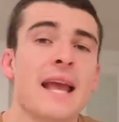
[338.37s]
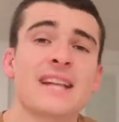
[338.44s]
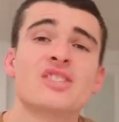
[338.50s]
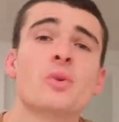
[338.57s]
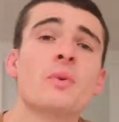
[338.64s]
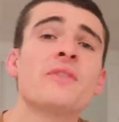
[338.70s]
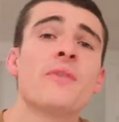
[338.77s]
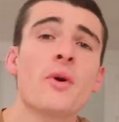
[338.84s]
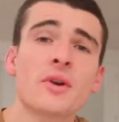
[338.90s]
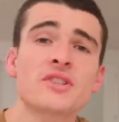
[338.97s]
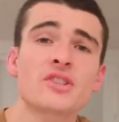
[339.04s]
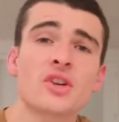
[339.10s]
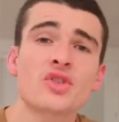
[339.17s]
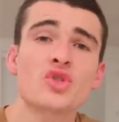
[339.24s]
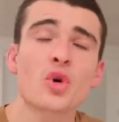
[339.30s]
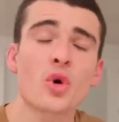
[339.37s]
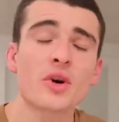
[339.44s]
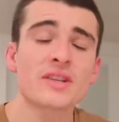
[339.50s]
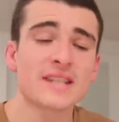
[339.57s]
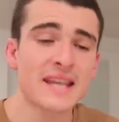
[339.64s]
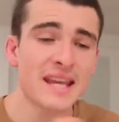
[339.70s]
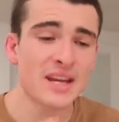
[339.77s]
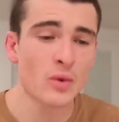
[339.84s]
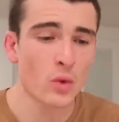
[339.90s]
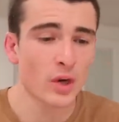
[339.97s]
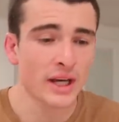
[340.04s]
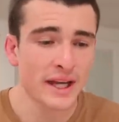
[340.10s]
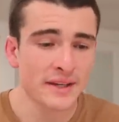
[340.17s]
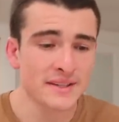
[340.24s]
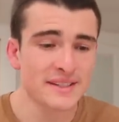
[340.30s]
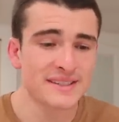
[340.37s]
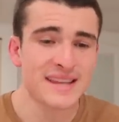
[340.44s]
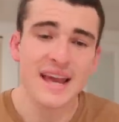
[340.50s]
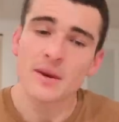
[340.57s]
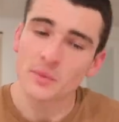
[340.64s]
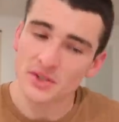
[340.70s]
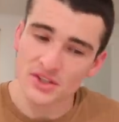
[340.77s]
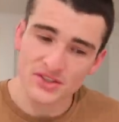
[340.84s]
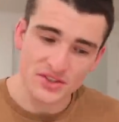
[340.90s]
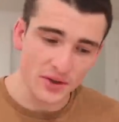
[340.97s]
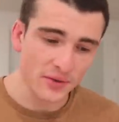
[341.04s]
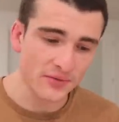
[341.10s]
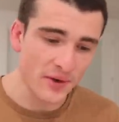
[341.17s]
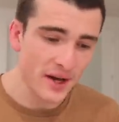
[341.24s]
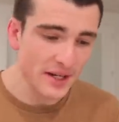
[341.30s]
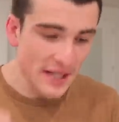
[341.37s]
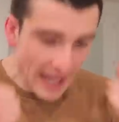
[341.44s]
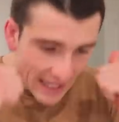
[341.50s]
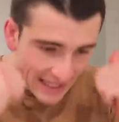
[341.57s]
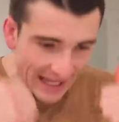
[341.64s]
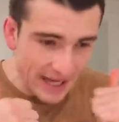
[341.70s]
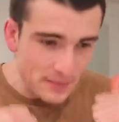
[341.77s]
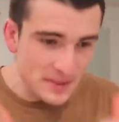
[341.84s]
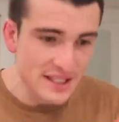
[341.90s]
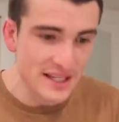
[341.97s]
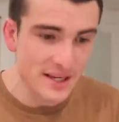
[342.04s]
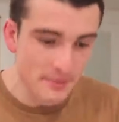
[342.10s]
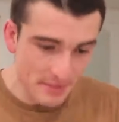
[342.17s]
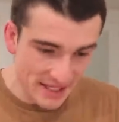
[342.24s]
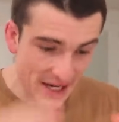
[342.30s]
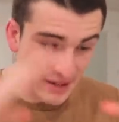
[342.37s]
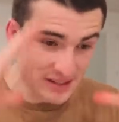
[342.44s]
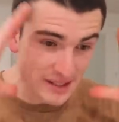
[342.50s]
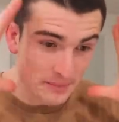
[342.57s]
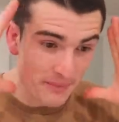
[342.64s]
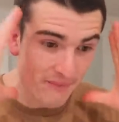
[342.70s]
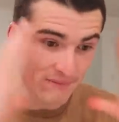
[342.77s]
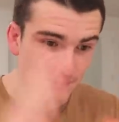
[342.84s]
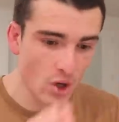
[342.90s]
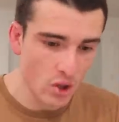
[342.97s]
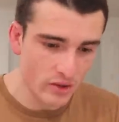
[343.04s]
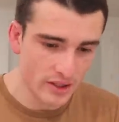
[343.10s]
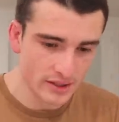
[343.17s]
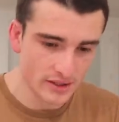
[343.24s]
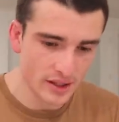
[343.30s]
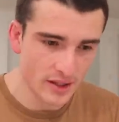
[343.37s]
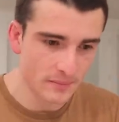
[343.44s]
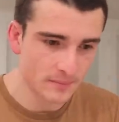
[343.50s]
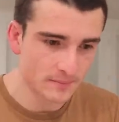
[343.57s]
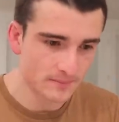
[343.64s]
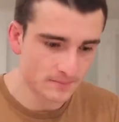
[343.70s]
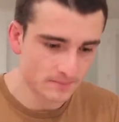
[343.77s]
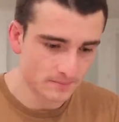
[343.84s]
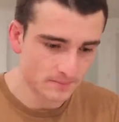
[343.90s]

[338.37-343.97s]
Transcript: And so we focused on chores and getting to work out instead, which is still fun. Glad we did it, but now it's time to focus up.